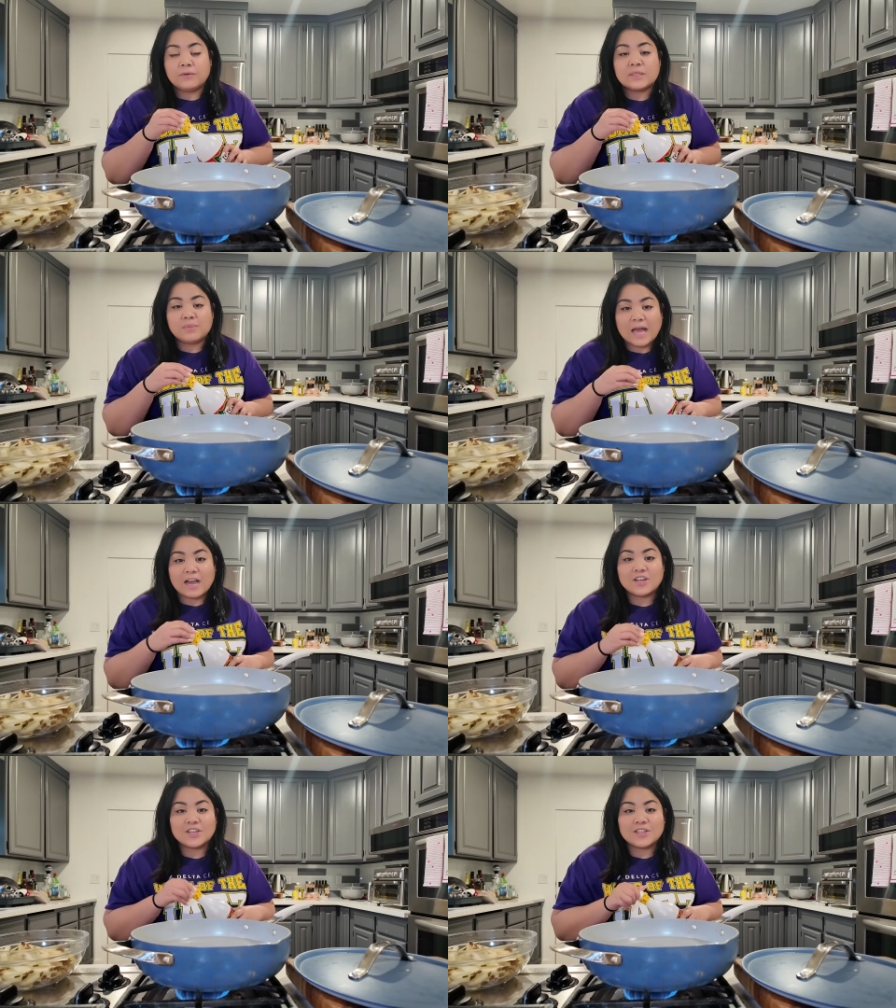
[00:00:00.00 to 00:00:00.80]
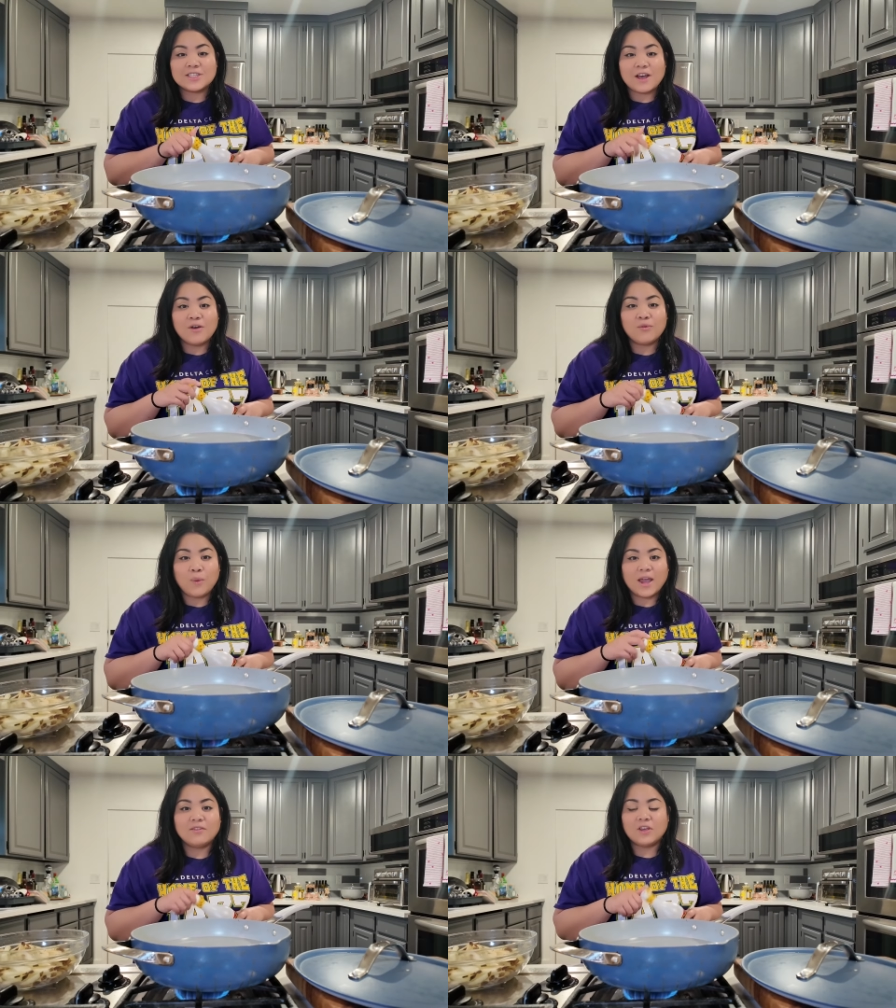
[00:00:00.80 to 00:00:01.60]
splashes of
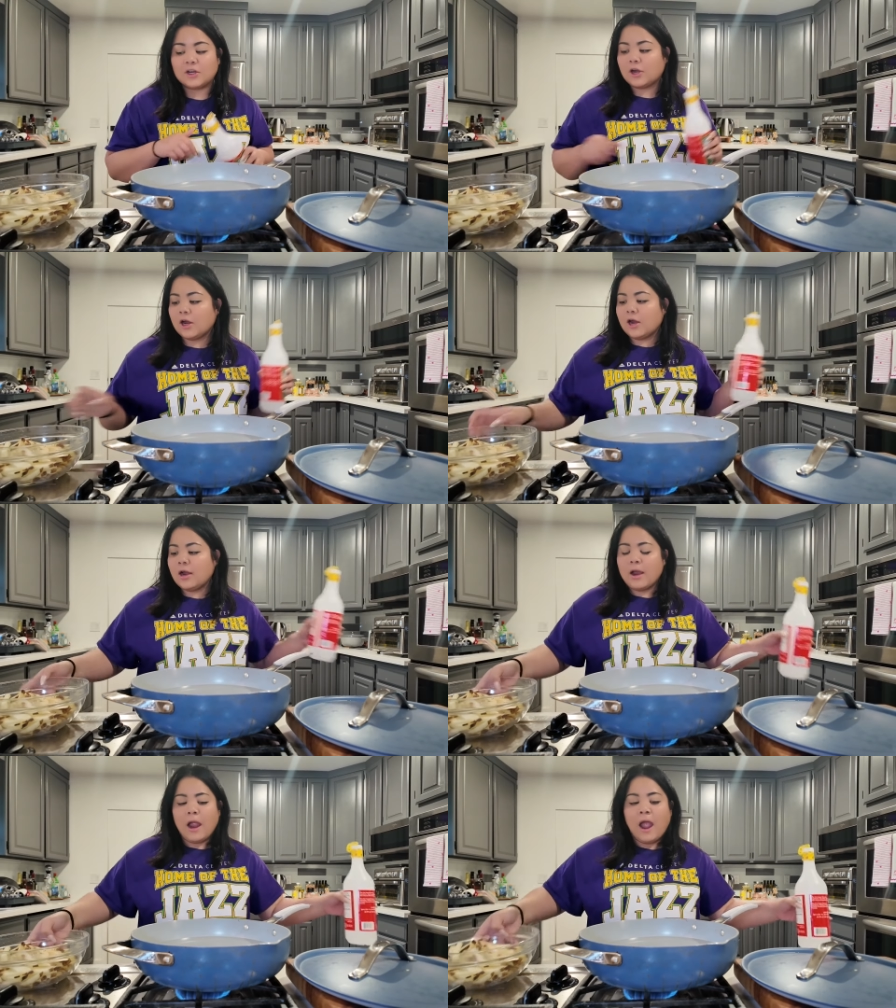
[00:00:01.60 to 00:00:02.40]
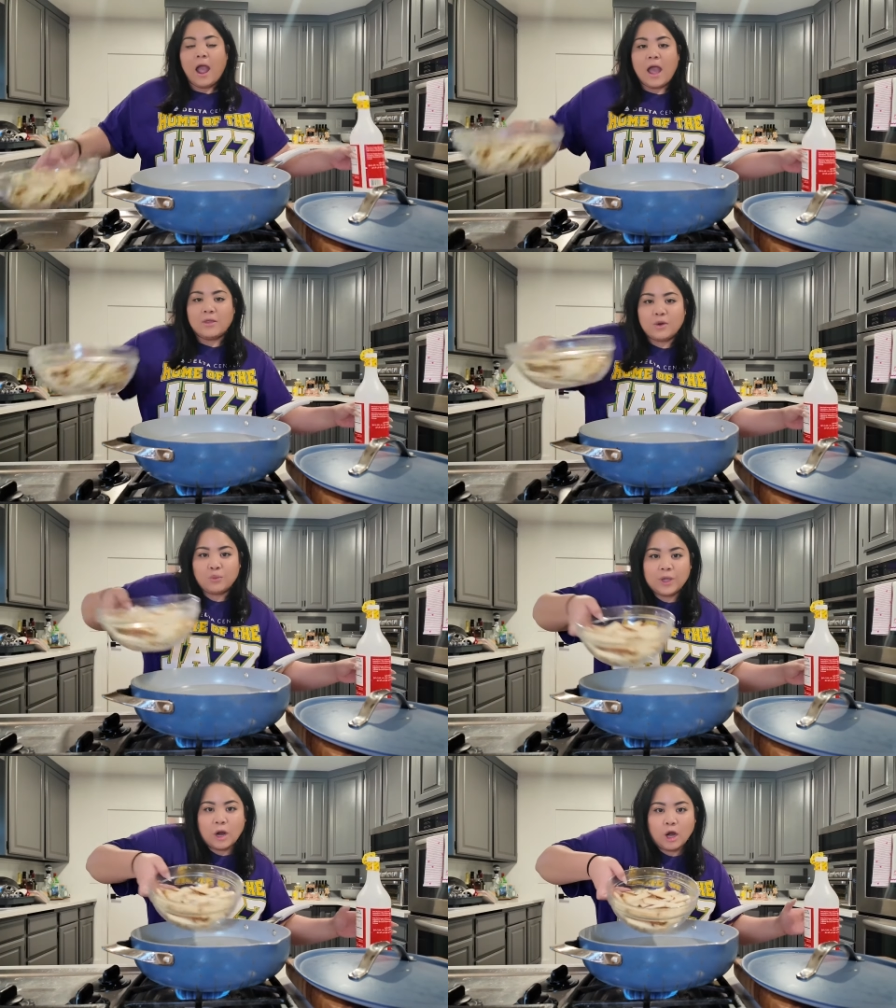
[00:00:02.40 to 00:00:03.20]
white vinegar, and
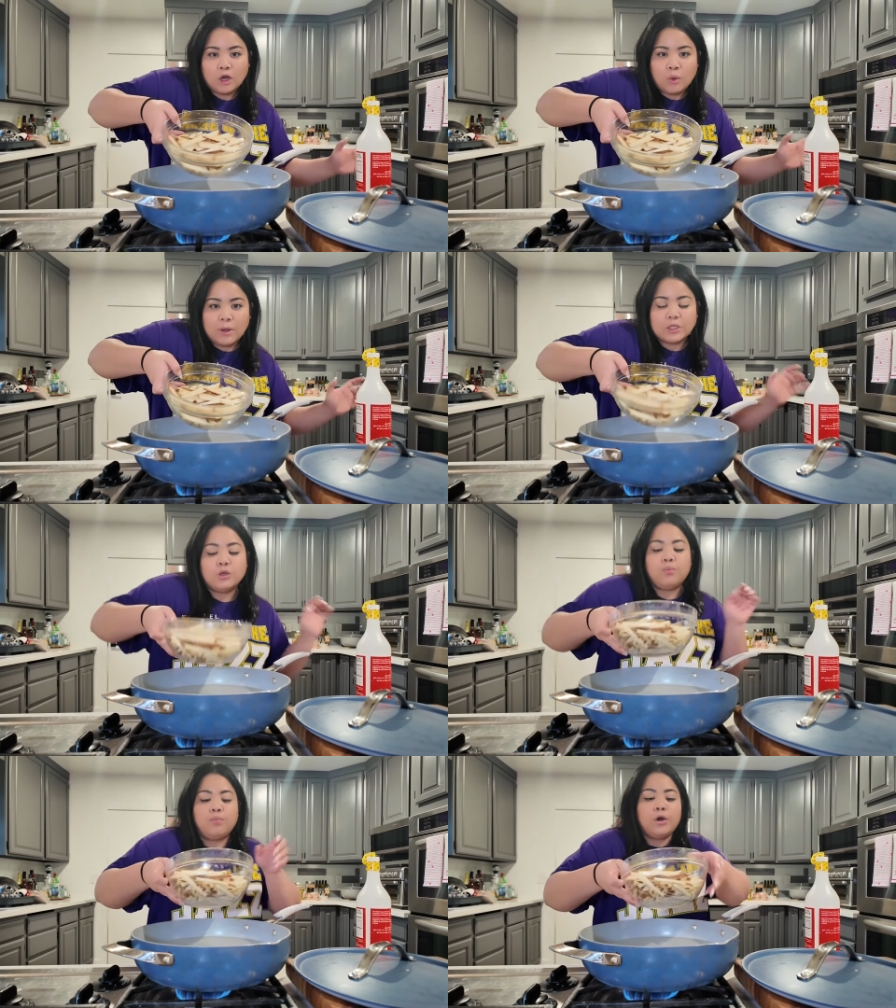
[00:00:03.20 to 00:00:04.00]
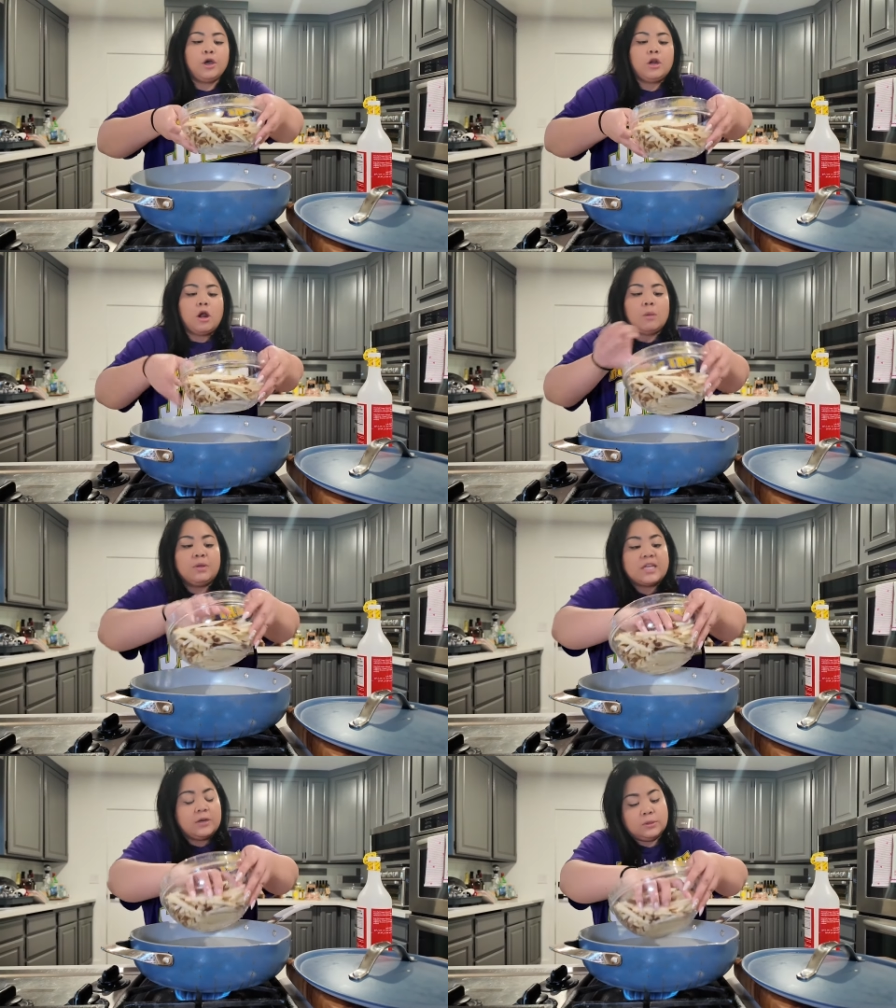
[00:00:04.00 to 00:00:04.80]
then we are going to put our
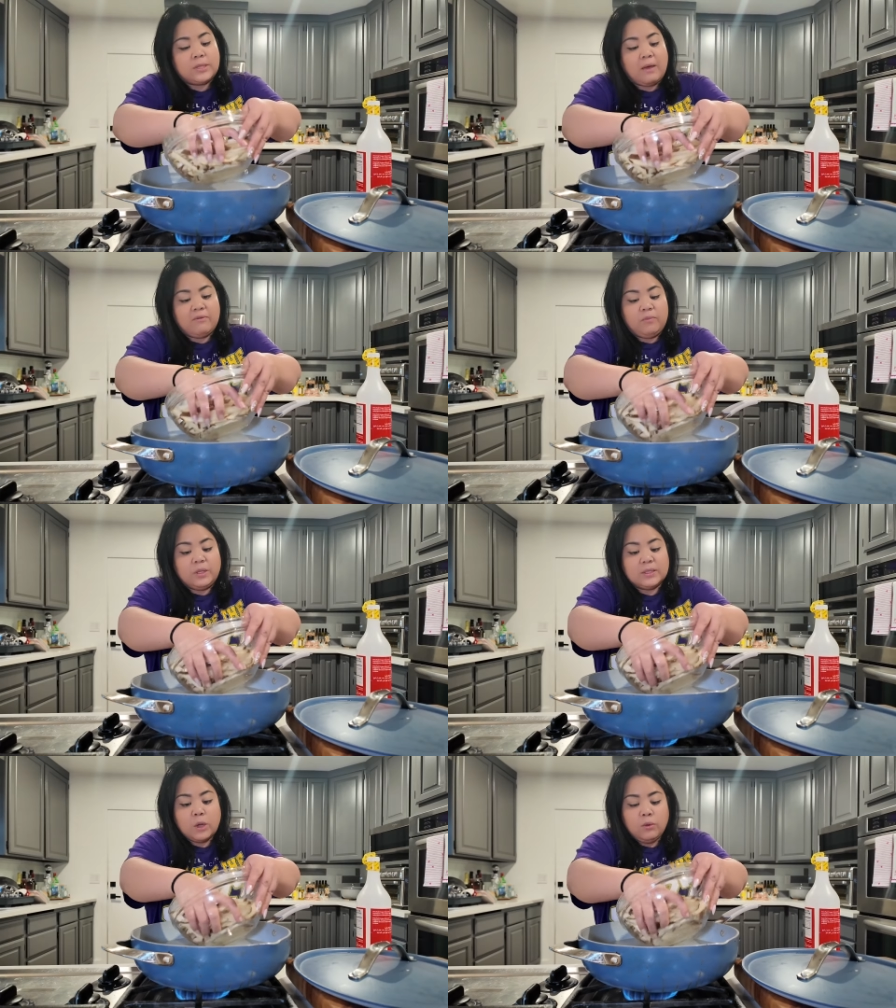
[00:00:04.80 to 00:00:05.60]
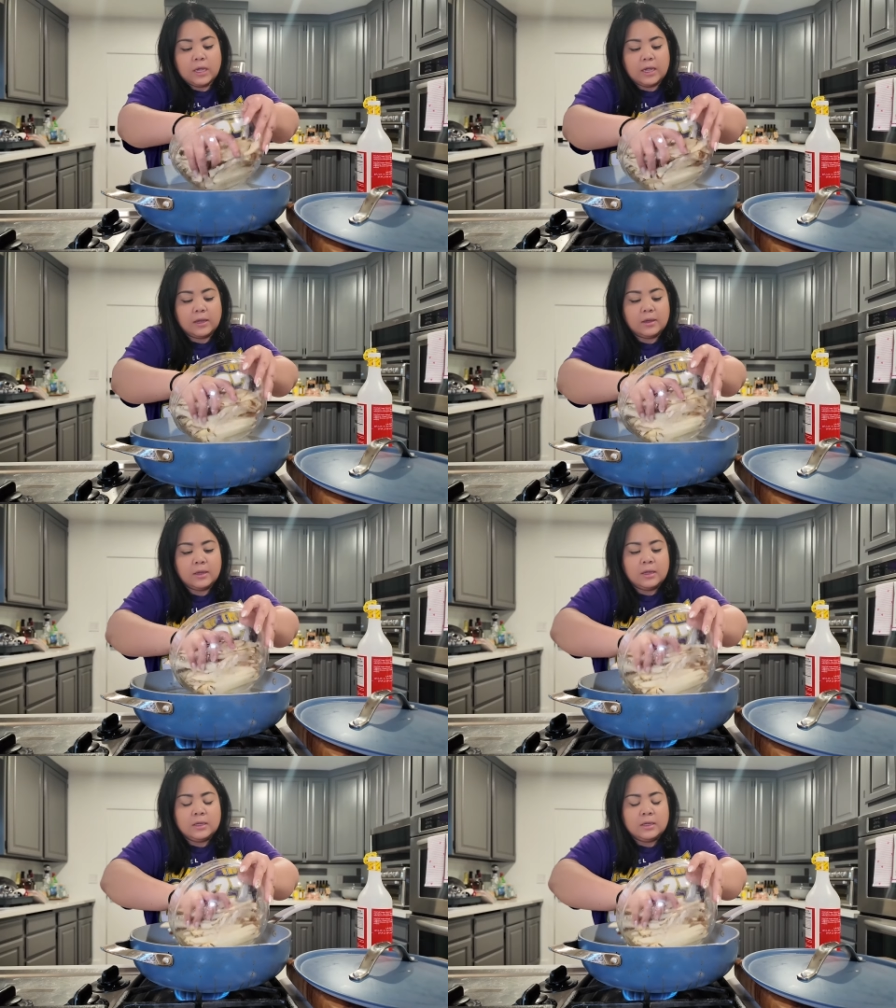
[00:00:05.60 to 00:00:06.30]
potatoes that have been soaking